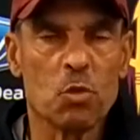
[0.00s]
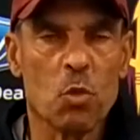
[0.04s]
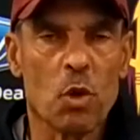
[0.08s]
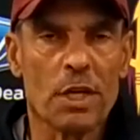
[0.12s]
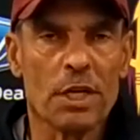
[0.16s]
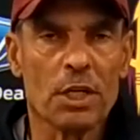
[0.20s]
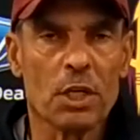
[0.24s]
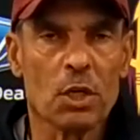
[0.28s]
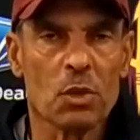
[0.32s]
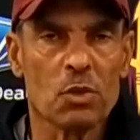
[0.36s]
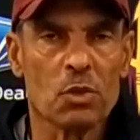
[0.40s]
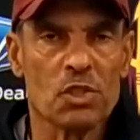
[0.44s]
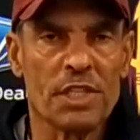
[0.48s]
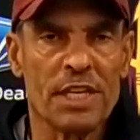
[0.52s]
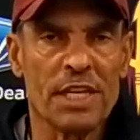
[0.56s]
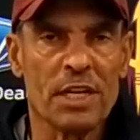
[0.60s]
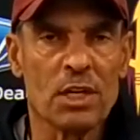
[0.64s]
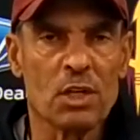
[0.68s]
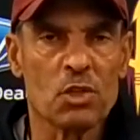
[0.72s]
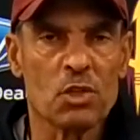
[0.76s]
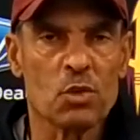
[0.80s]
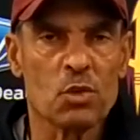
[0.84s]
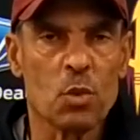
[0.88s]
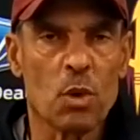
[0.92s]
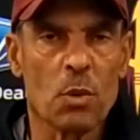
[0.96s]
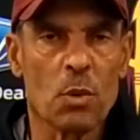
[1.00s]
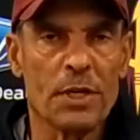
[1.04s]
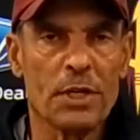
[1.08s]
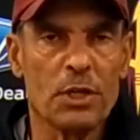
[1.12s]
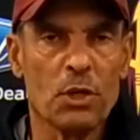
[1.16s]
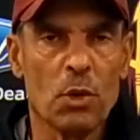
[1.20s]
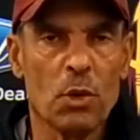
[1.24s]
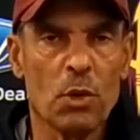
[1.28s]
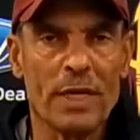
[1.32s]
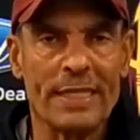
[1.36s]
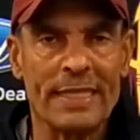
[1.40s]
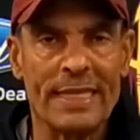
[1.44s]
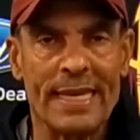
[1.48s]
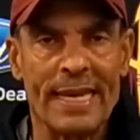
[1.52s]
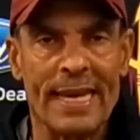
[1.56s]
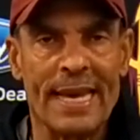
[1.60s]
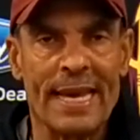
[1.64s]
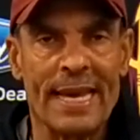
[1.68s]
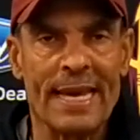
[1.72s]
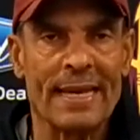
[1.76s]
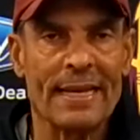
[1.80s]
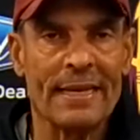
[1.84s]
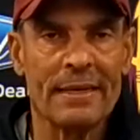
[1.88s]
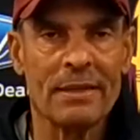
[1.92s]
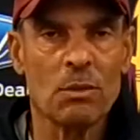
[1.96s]
one of those deals where we knew at
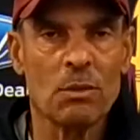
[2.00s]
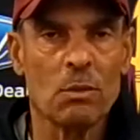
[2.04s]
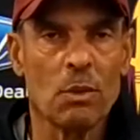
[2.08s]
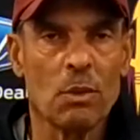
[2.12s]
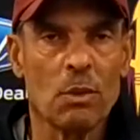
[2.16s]
the end